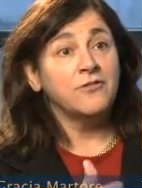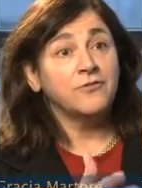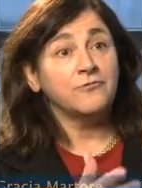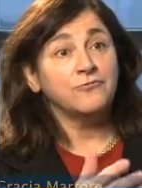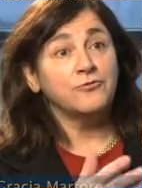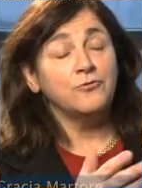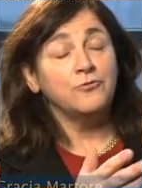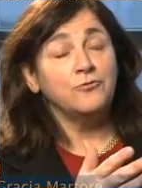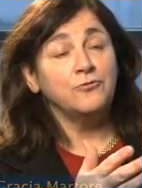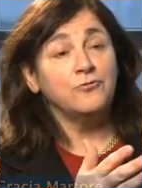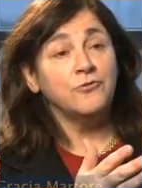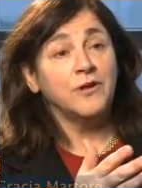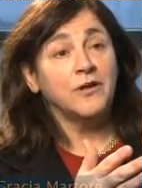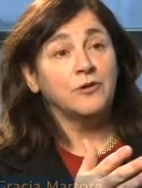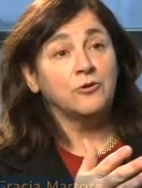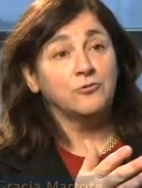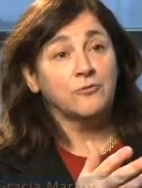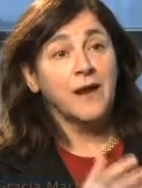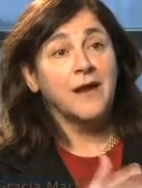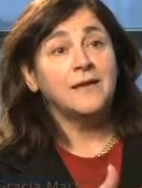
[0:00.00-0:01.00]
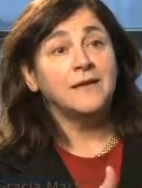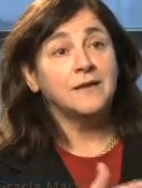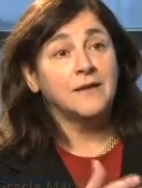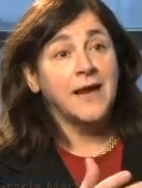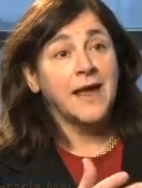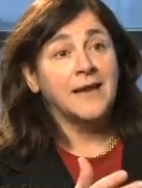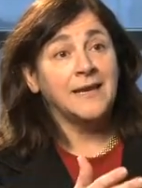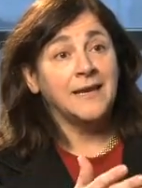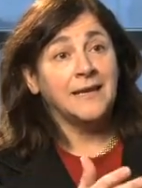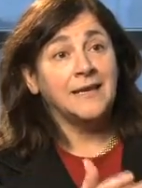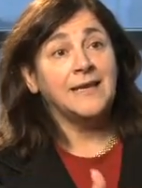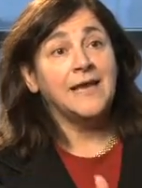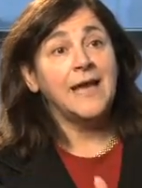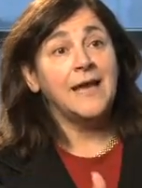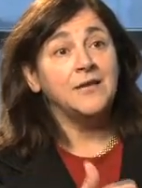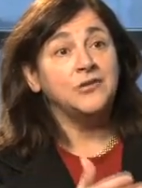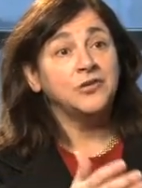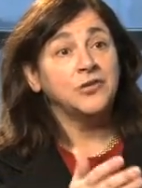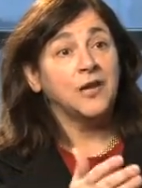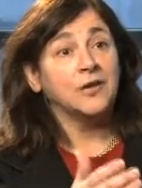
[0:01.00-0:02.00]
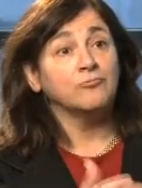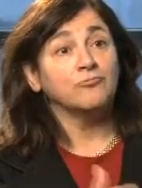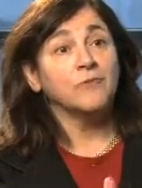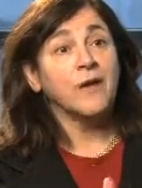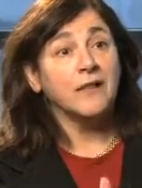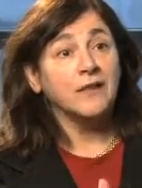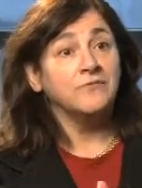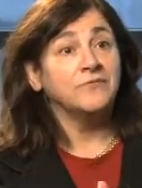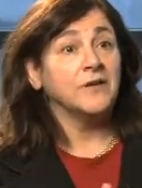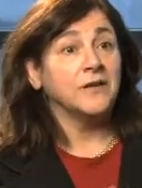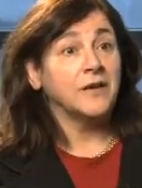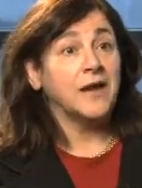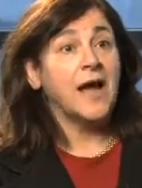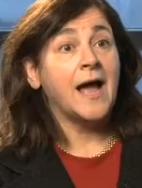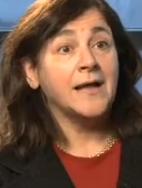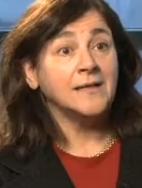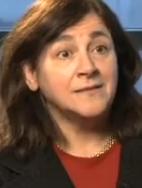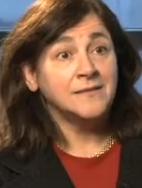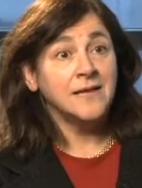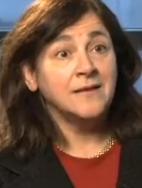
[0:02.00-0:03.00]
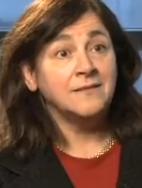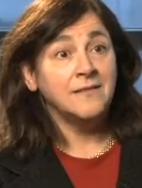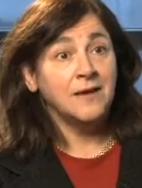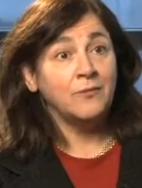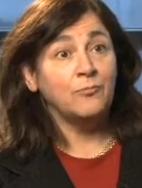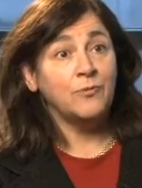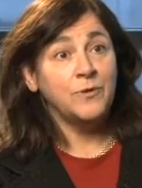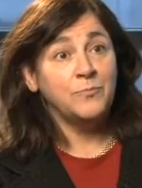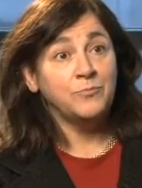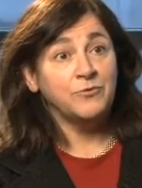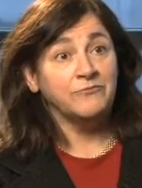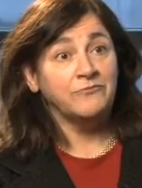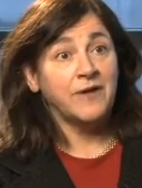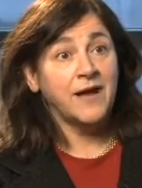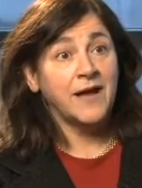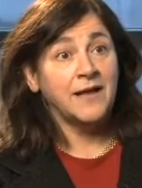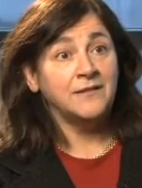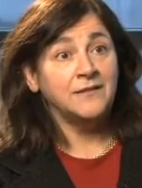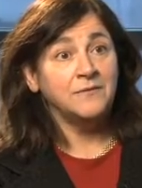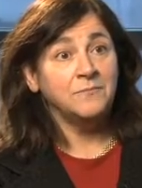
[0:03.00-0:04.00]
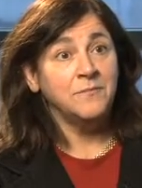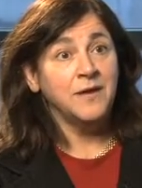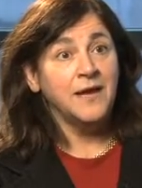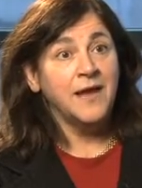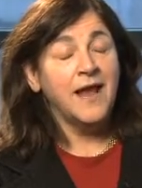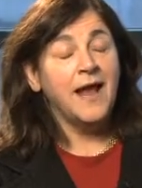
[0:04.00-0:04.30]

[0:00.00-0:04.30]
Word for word: through the great and engaging and relevant content that we provide them.